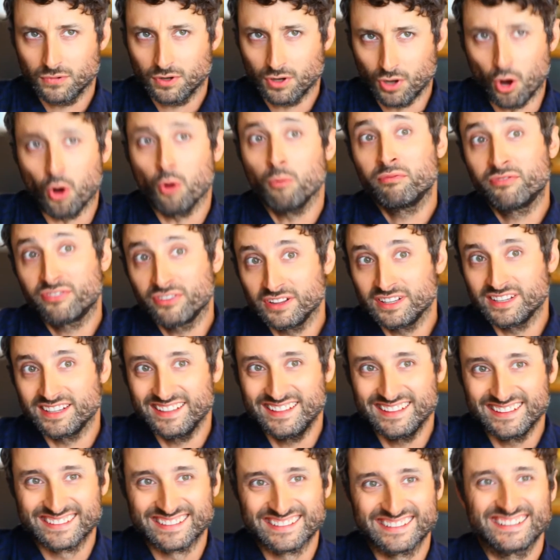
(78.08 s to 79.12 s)

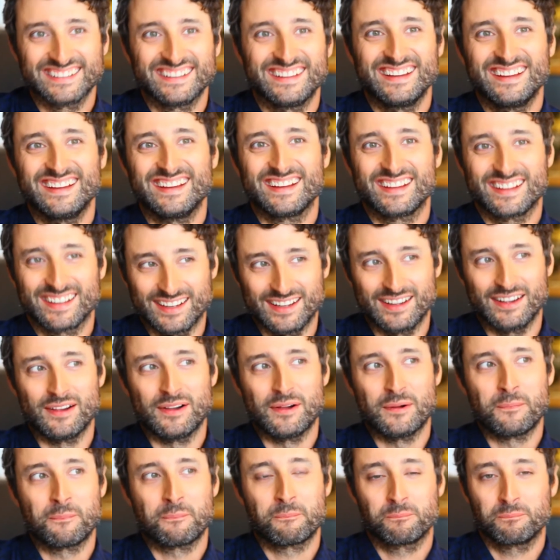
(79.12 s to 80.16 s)
hopefully,
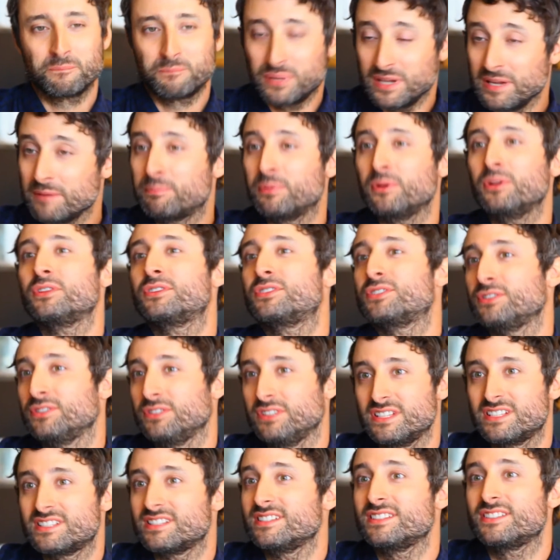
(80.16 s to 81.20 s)
people to
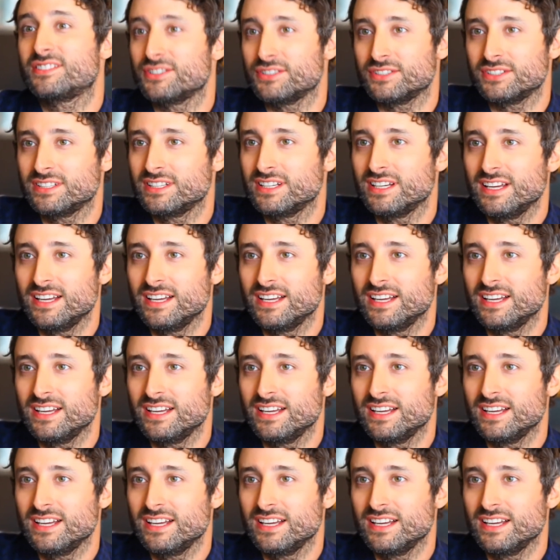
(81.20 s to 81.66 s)
listen to.